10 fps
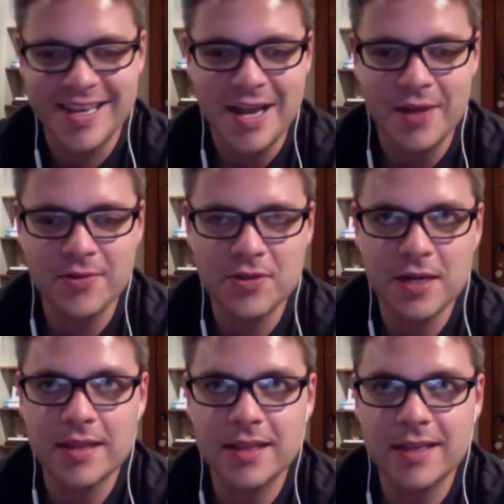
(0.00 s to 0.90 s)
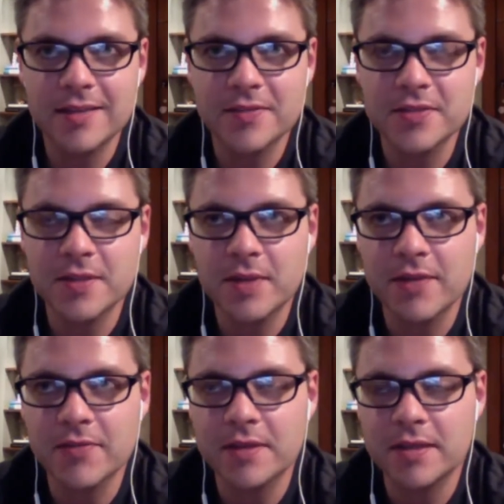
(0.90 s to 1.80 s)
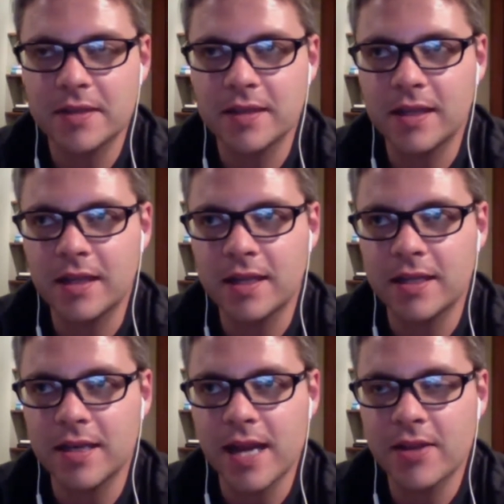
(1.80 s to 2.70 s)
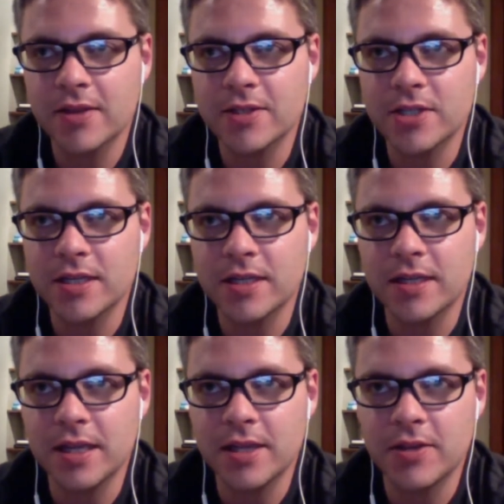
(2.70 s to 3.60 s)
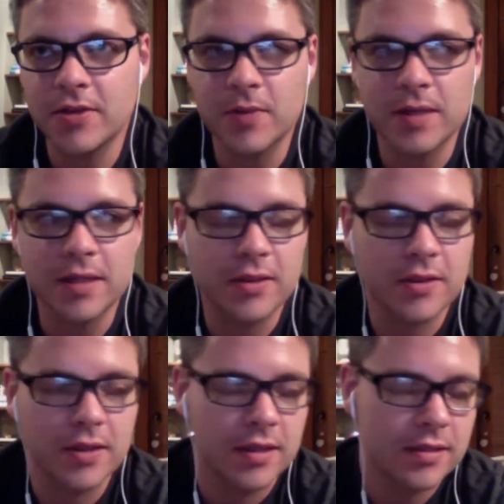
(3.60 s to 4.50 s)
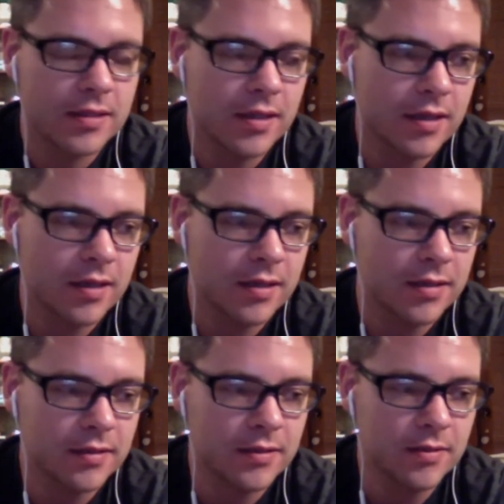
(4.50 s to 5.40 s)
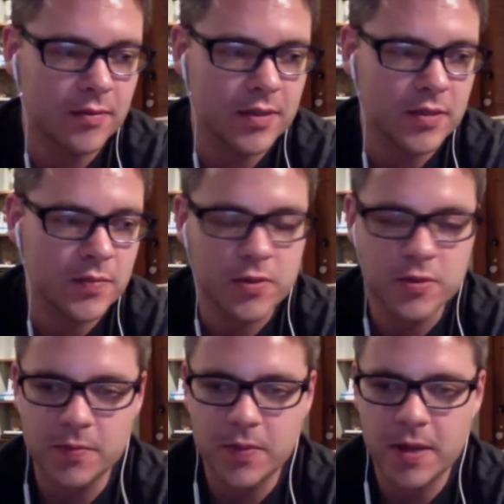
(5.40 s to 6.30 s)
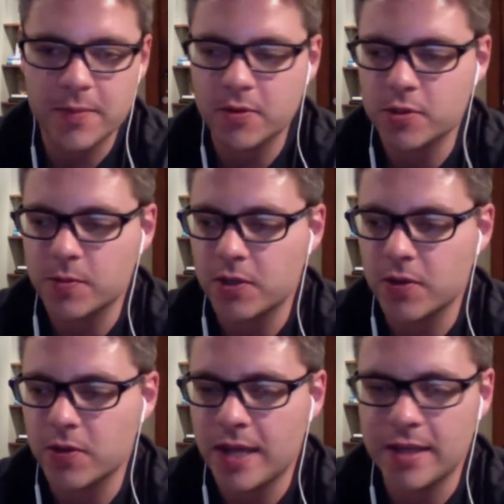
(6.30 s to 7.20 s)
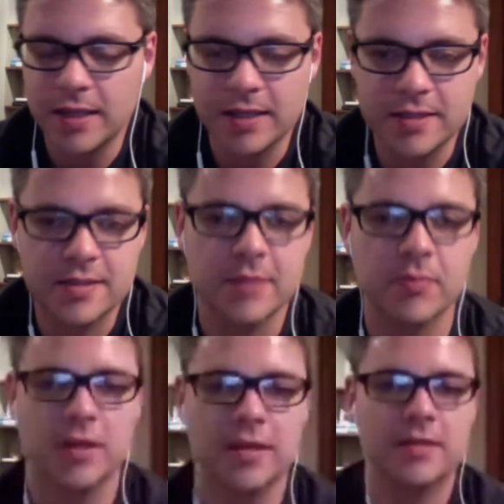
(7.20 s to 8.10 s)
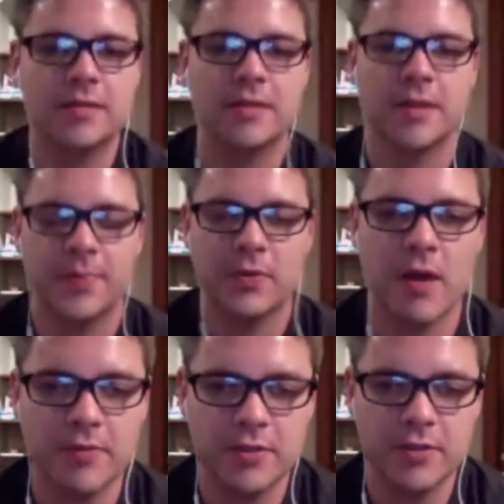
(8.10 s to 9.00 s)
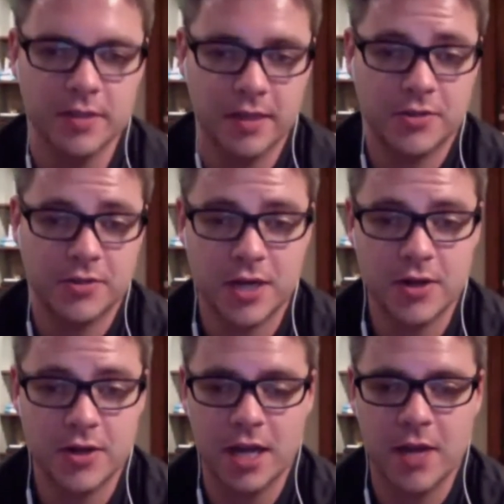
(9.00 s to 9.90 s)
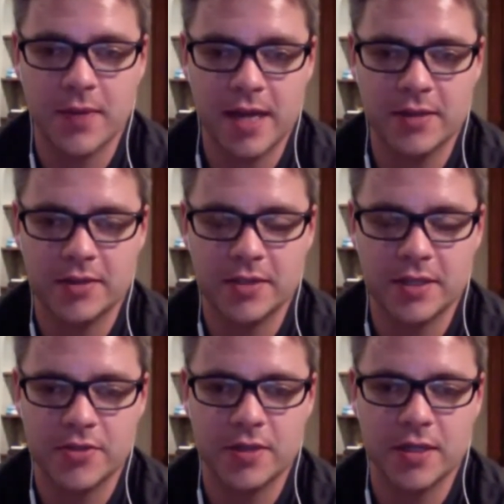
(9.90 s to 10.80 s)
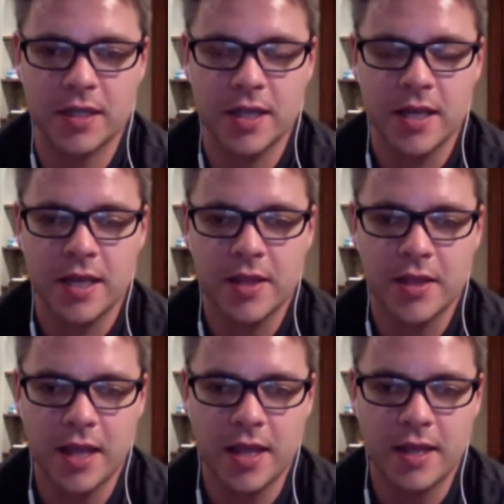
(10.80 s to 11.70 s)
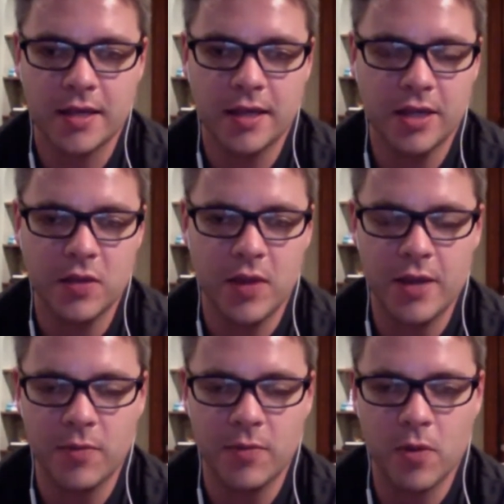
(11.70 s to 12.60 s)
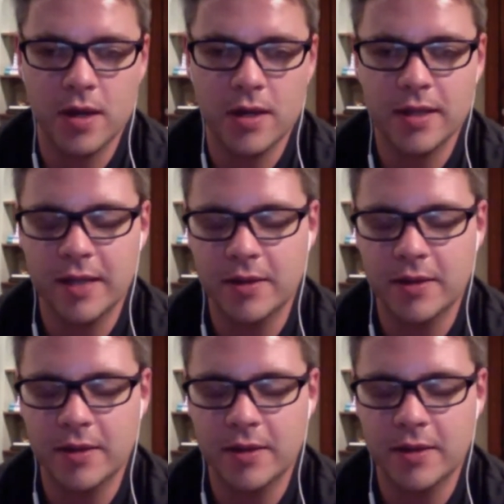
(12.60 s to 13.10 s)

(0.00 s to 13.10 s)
I was trying to think of some kind of an analogy, either with sports or pop culture, where you had like siblings who obviously shared a common ancestry, that you had one that